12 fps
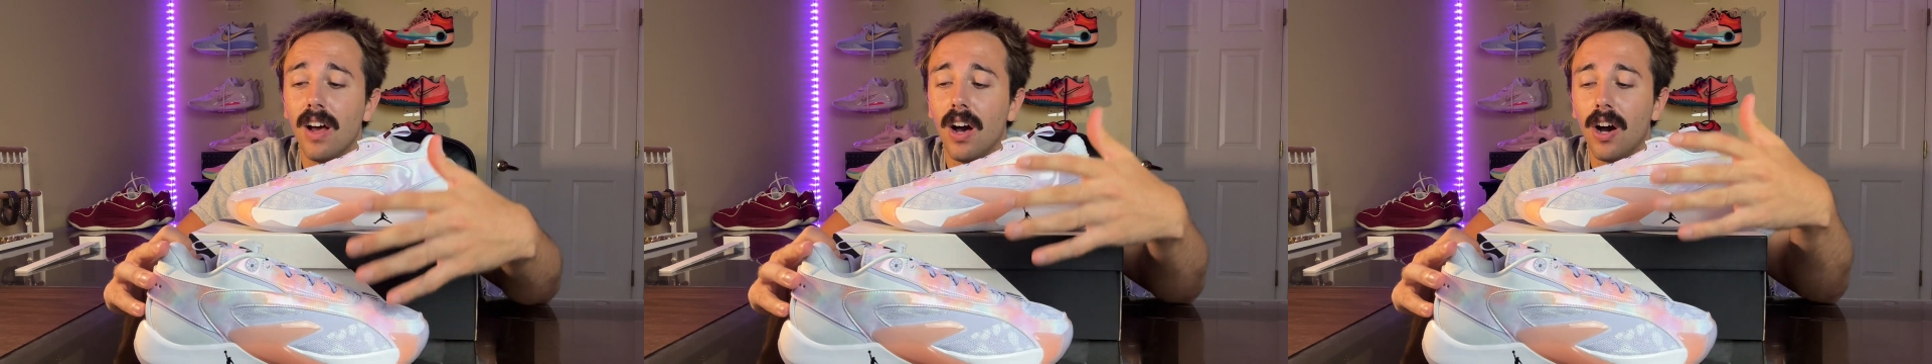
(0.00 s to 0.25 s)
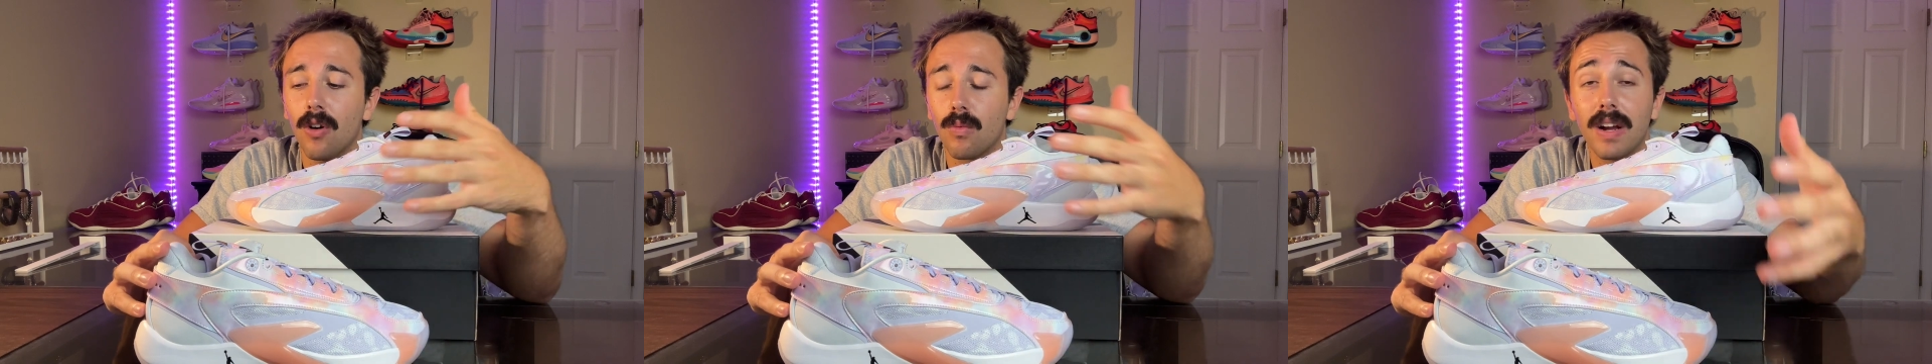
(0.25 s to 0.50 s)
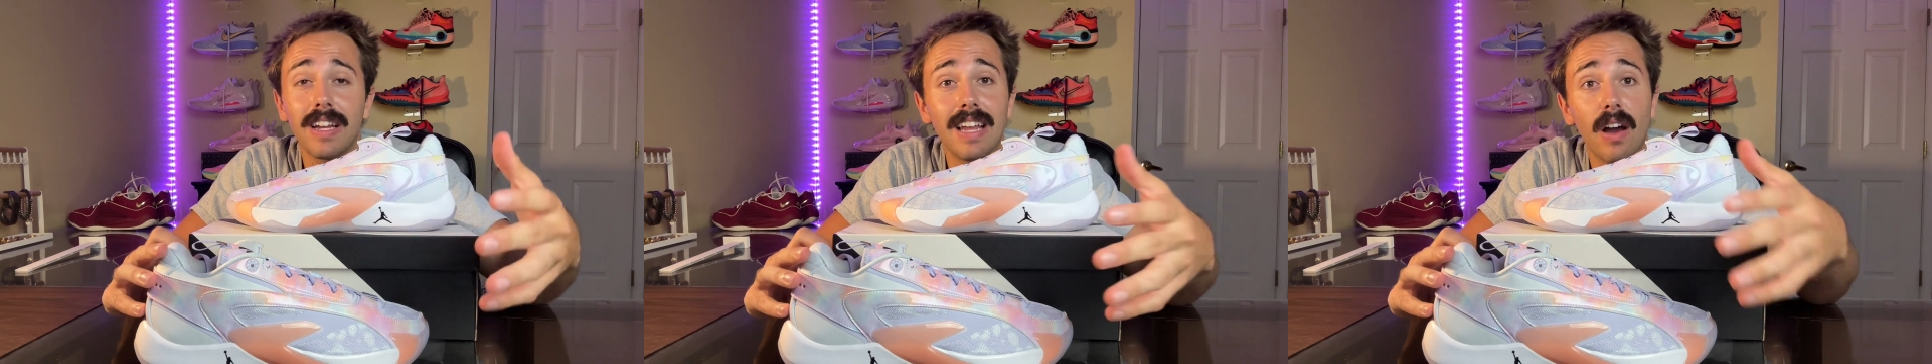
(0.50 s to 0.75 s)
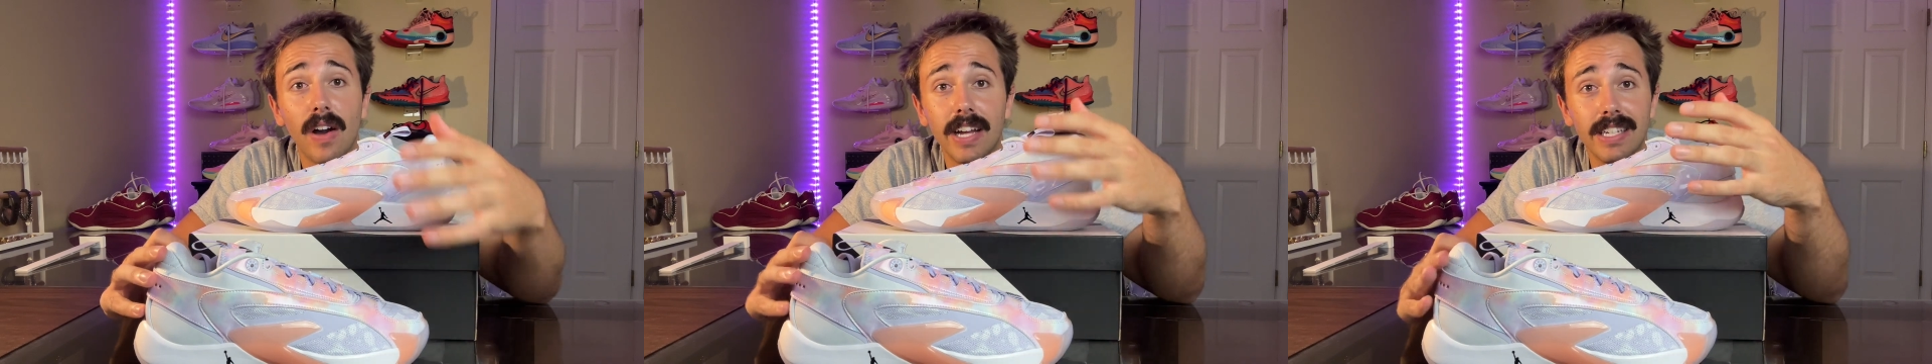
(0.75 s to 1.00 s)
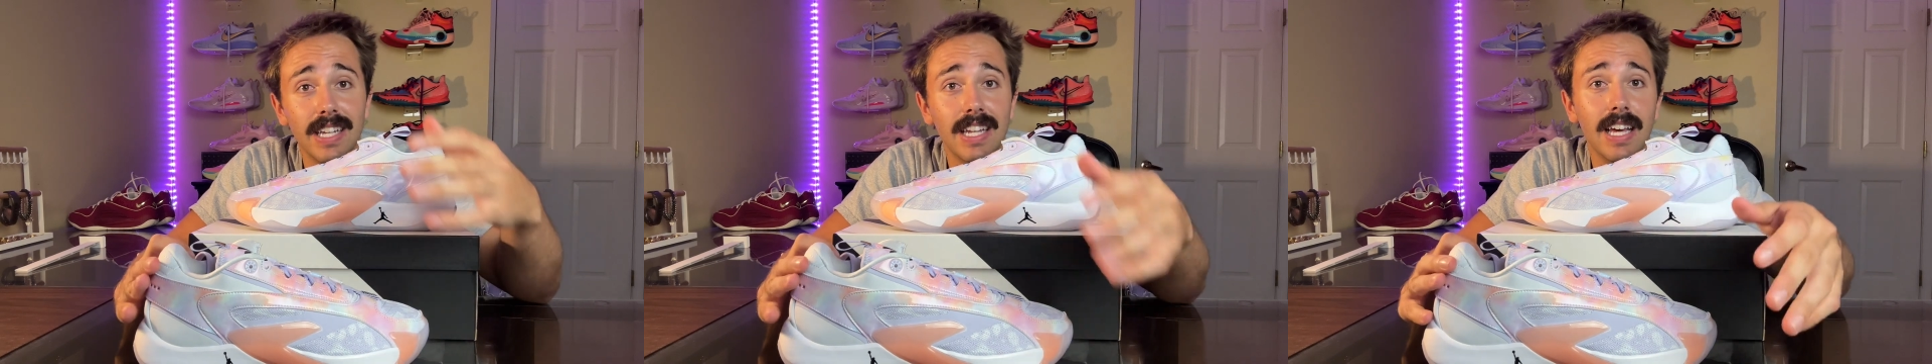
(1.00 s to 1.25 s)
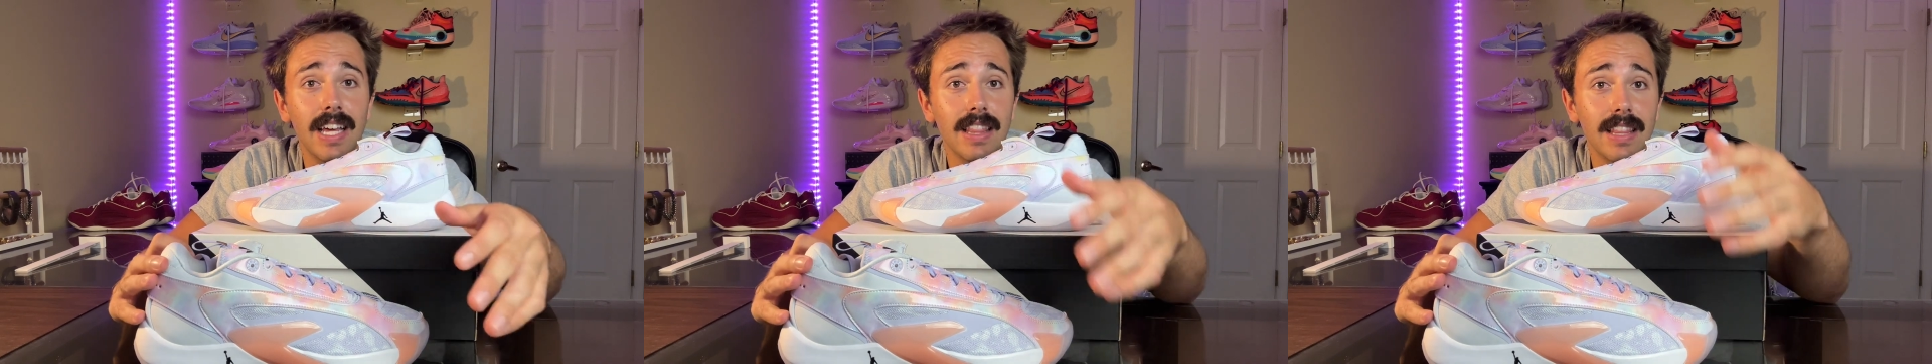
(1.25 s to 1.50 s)
Right now, I did
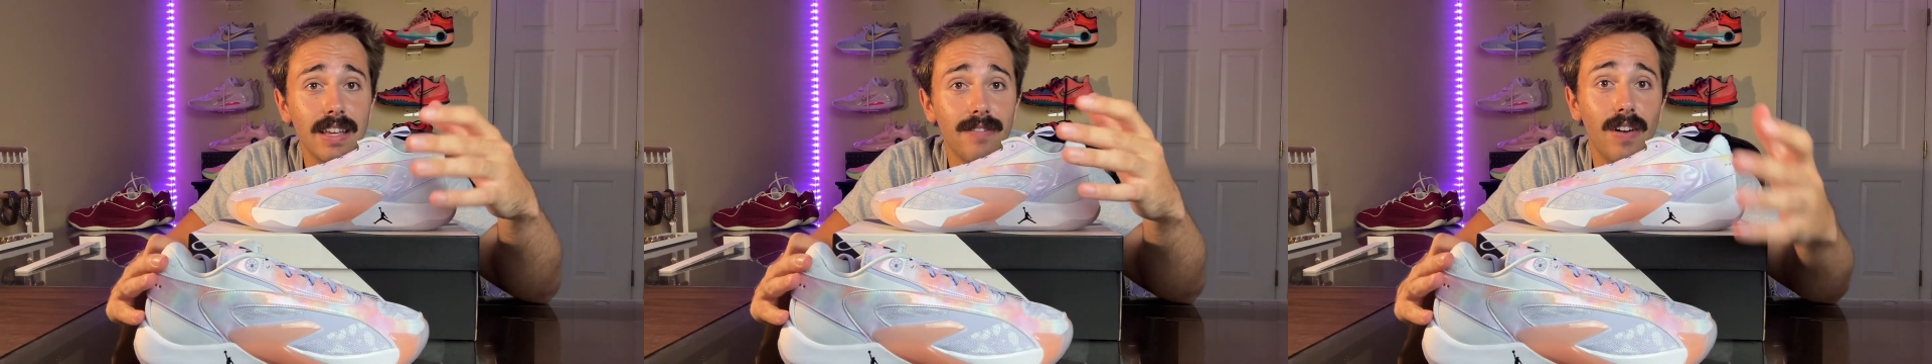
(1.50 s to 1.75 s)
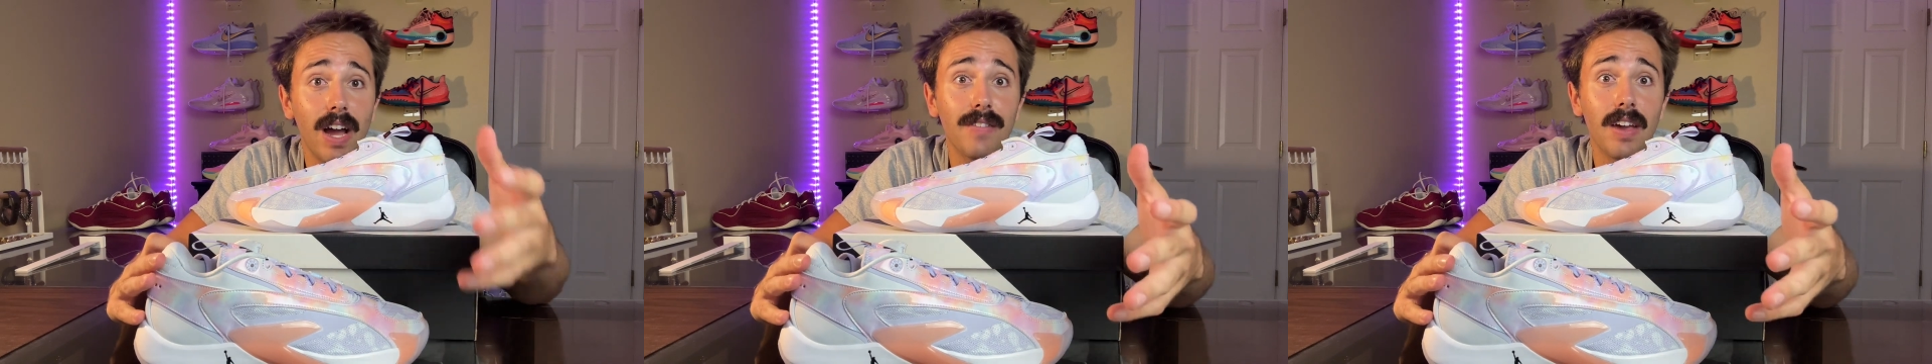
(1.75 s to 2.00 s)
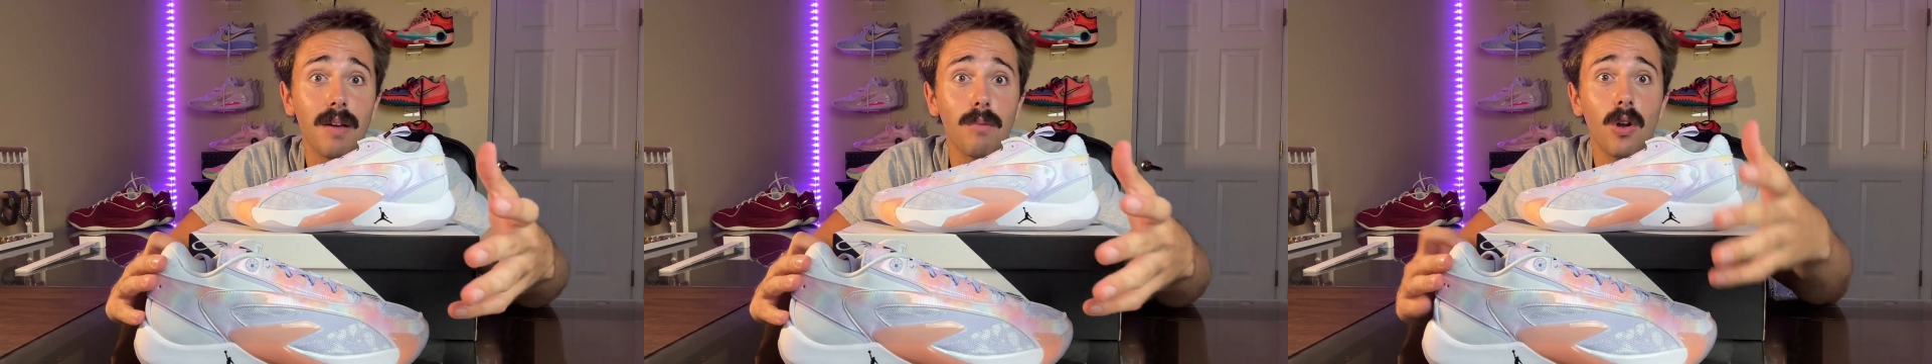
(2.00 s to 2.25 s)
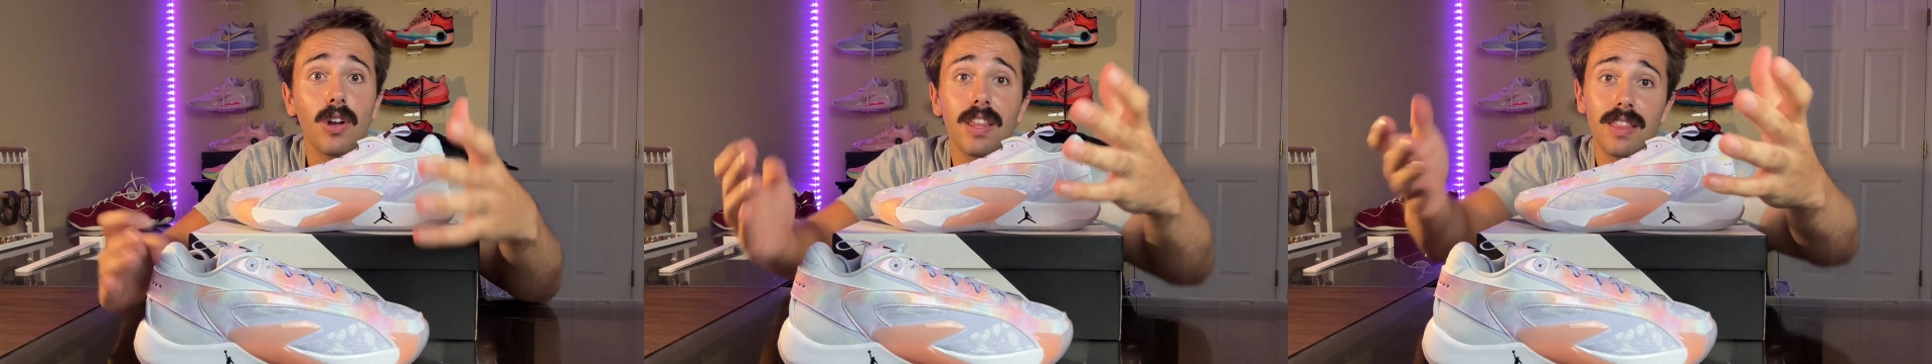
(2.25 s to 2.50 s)
hit the 5K mark.